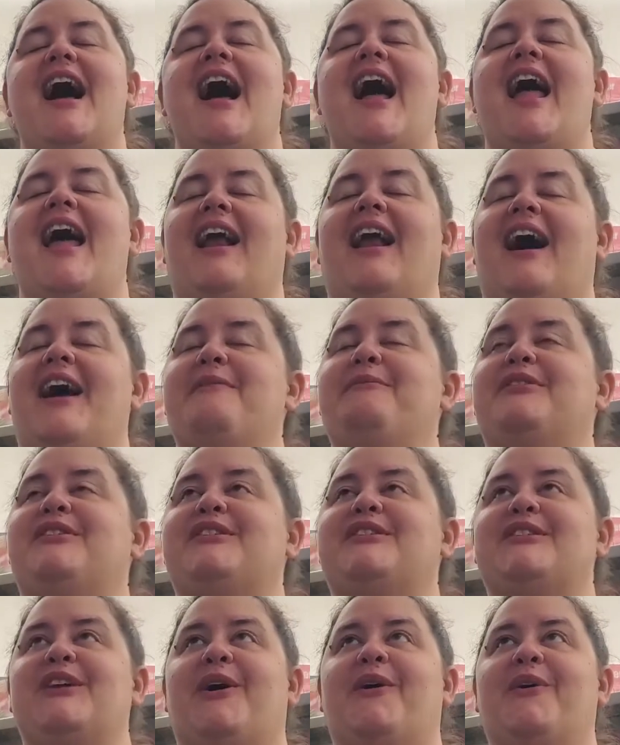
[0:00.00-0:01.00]
and I'm
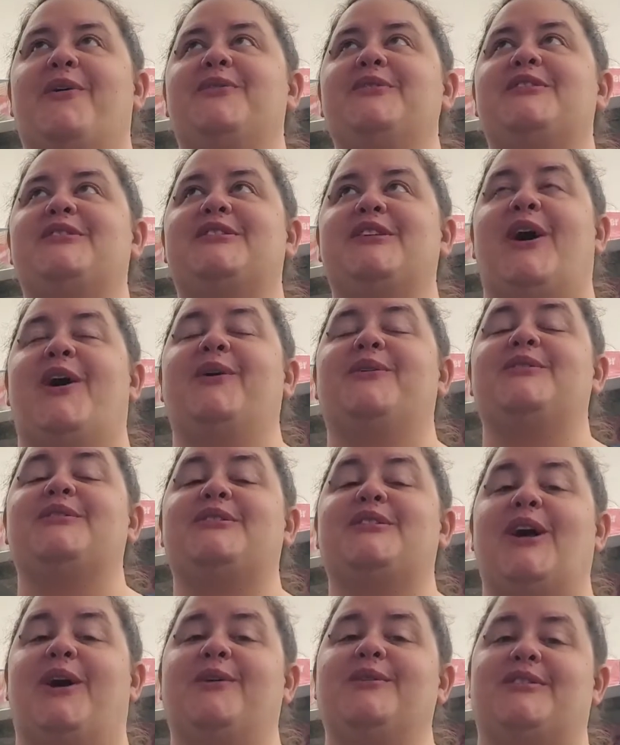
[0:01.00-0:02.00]
so
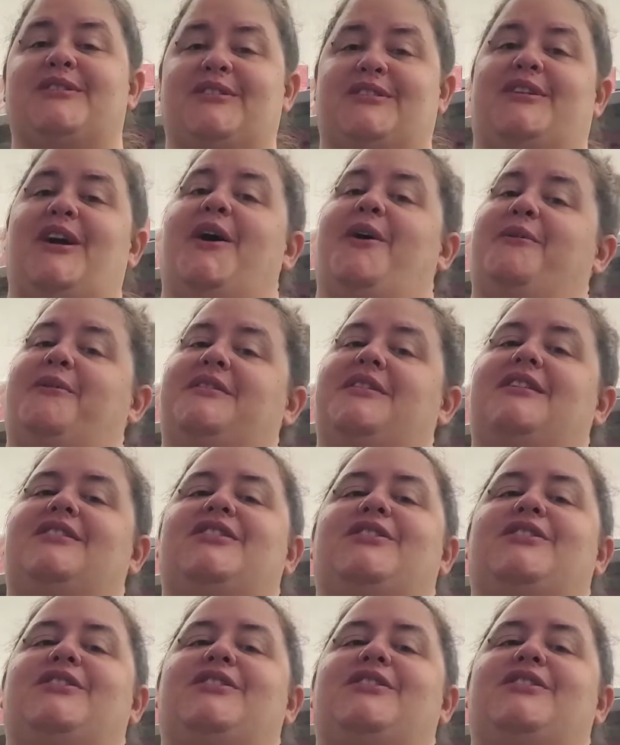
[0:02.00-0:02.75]
stoked